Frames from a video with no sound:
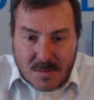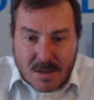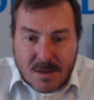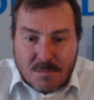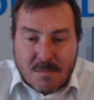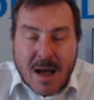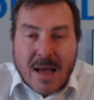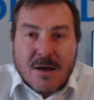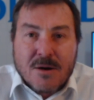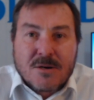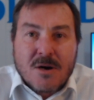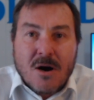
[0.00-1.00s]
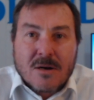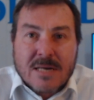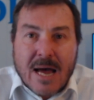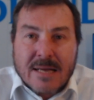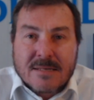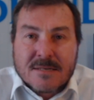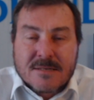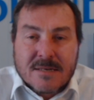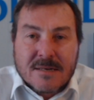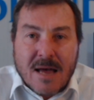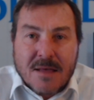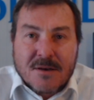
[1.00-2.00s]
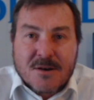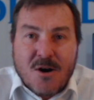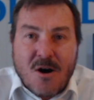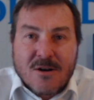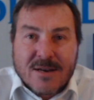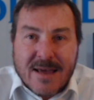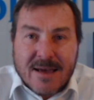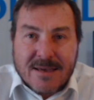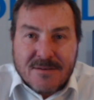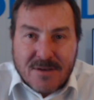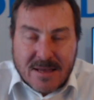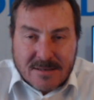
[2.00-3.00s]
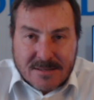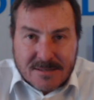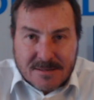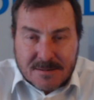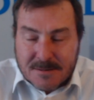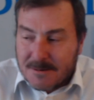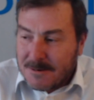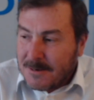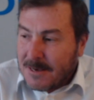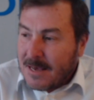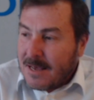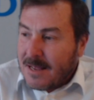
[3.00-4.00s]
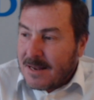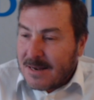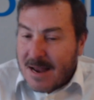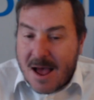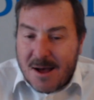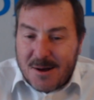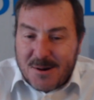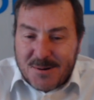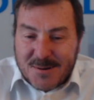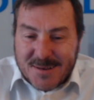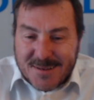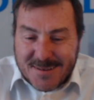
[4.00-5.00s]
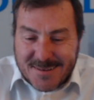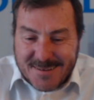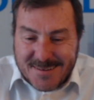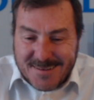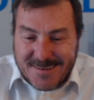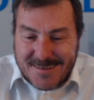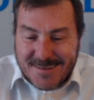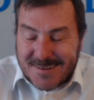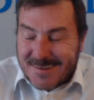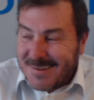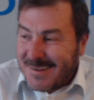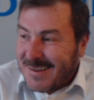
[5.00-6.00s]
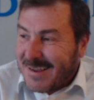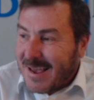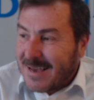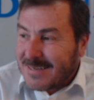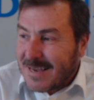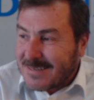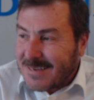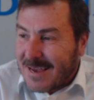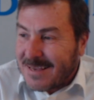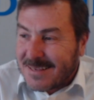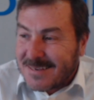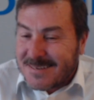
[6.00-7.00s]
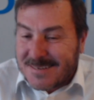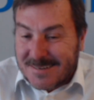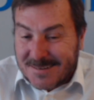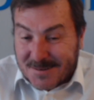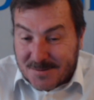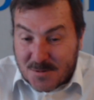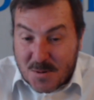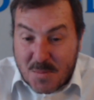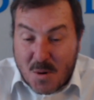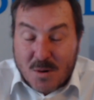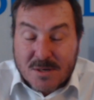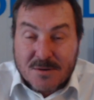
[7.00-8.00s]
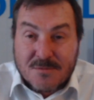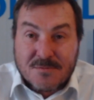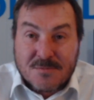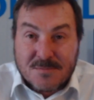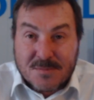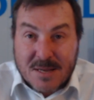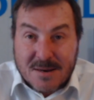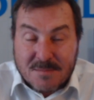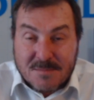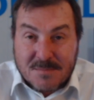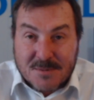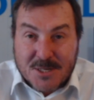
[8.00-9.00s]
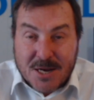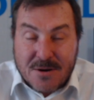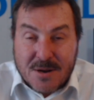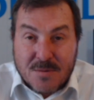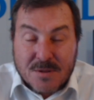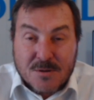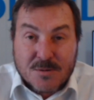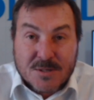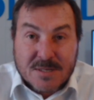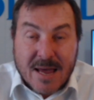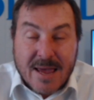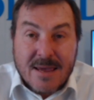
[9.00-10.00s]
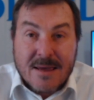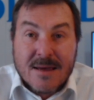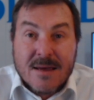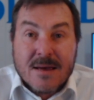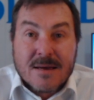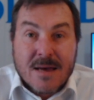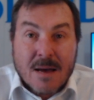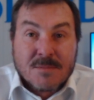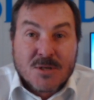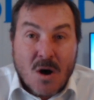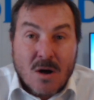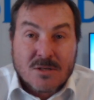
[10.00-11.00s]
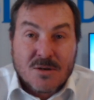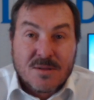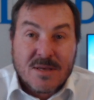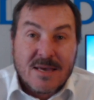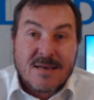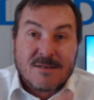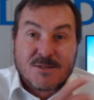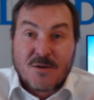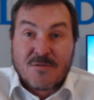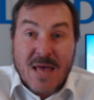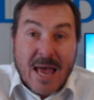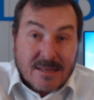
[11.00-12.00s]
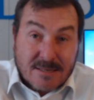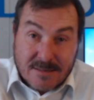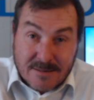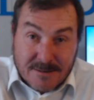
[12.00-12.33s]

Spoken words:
In myocarditis and other cardiac events. Now, as I say, this report that I'm sharing with you today comes hot on the heels of that.